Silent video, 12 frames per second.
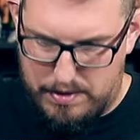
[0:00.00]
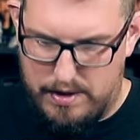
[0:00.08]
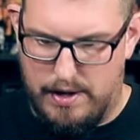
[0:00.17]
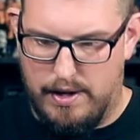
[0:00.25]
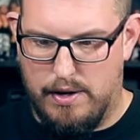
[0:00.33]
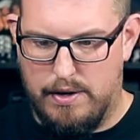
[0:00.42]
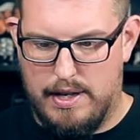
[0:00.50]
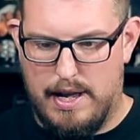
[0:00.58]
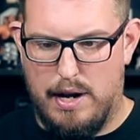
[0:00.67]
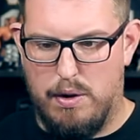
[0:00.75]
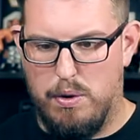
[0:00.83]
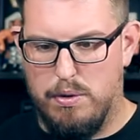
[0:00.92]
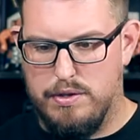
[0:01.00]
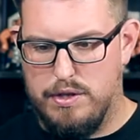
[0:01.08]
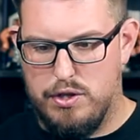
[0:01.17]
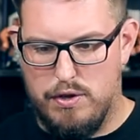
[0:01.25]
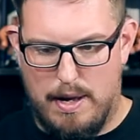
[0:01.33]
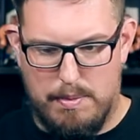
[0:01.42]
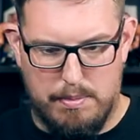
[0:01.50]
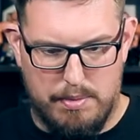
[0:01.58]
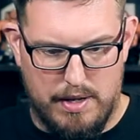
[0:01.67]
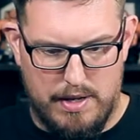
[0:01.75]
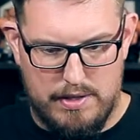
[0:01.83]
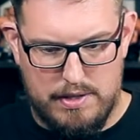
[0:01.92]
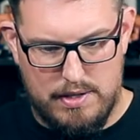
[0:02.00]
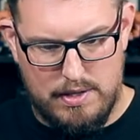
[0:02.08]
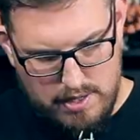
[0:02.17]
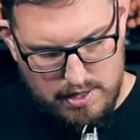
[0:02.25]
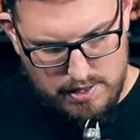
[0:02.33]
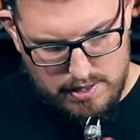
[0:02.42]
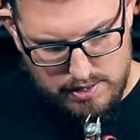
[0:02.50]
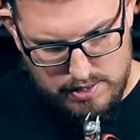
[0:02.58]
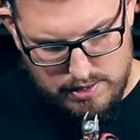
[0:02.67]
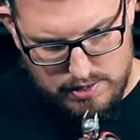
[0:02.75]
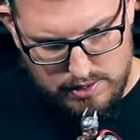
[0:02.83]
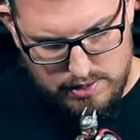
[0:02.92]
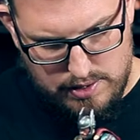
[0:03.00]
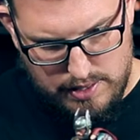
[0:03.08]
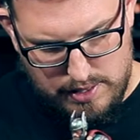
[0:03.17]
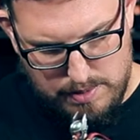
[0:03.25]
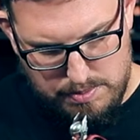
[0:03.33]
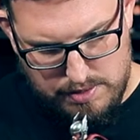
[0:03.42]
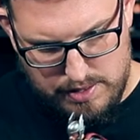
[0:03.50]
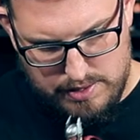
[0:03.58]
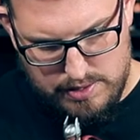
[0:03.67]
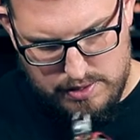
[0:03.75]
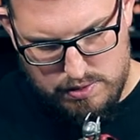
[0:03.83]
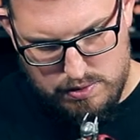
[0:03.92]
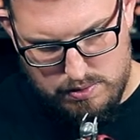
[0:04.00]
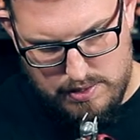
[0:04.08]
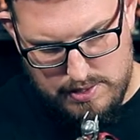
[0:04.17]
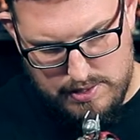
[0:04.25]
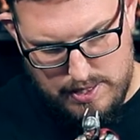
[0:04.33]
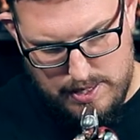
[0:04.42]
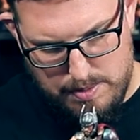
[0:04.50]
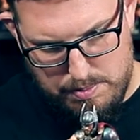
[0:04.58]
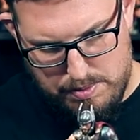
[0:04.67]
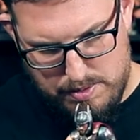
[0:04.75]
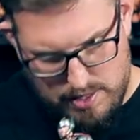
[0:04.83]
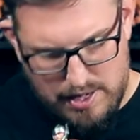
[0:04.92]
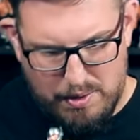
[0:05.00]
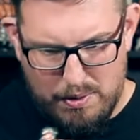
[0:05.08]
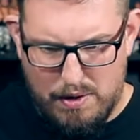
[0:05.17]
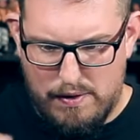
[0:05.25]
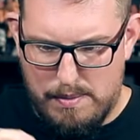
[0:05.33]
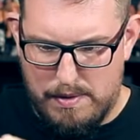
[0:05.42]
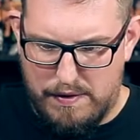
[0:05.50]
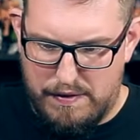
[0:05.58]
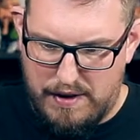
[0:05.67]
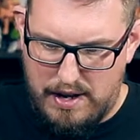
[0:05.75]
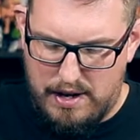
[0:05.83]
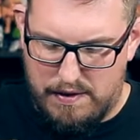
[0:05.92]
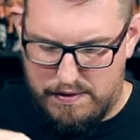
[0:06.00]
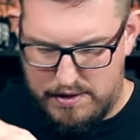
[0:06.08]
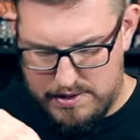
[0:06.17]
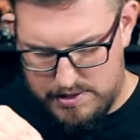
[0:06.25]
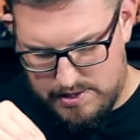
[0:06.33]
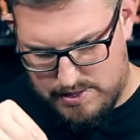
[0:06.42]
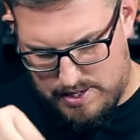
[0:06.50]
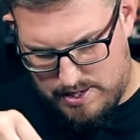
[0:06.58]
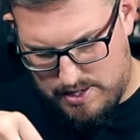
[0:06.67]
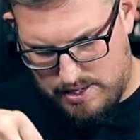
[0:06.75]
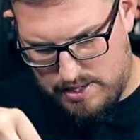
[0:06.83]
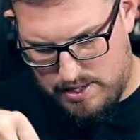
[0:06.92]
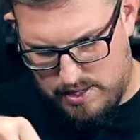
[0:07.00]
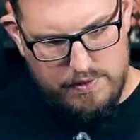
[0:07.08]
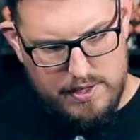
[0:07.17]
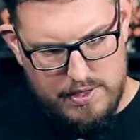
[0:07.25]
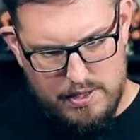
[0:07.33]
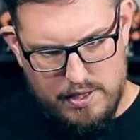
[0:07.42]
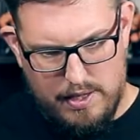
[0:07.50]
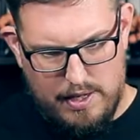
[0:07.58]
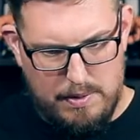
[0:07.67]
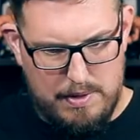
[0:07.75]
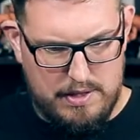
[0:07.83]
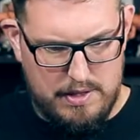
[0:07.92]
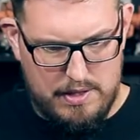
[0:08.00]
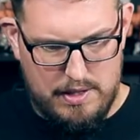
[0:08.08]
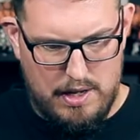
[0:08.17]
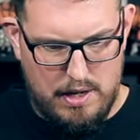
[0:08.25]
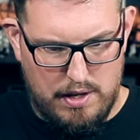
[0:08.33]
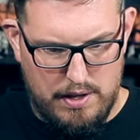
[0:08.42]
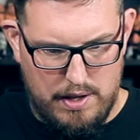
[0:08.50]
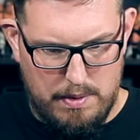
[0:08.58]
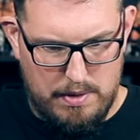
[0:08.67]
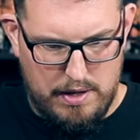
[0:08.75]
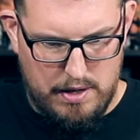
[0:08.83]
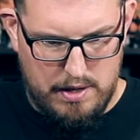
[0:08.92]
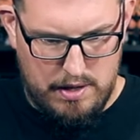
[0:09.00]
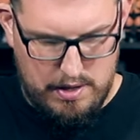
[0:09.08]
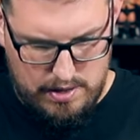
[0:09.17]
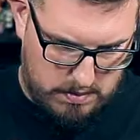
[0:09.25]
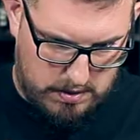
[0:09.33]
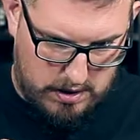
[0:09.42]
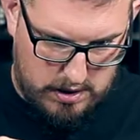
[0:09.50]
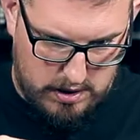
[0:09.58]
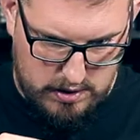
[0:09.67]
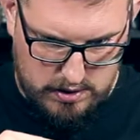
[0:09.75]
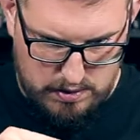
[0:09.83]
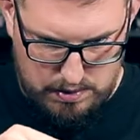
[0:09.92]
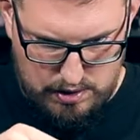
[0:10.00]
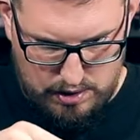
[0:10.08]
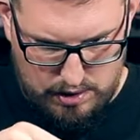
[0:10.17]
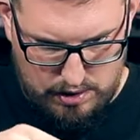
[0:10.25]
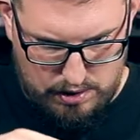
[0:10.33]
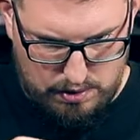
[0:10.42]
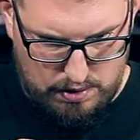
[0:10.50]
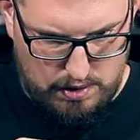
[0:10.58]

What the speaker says: There you go, that kind of holds the strap in place. And then this looks like it plugs into his hip. I don't know if I'm a fan of this design. Doesn't look like it wants to stay all that well, but it is a sweet looking Thor.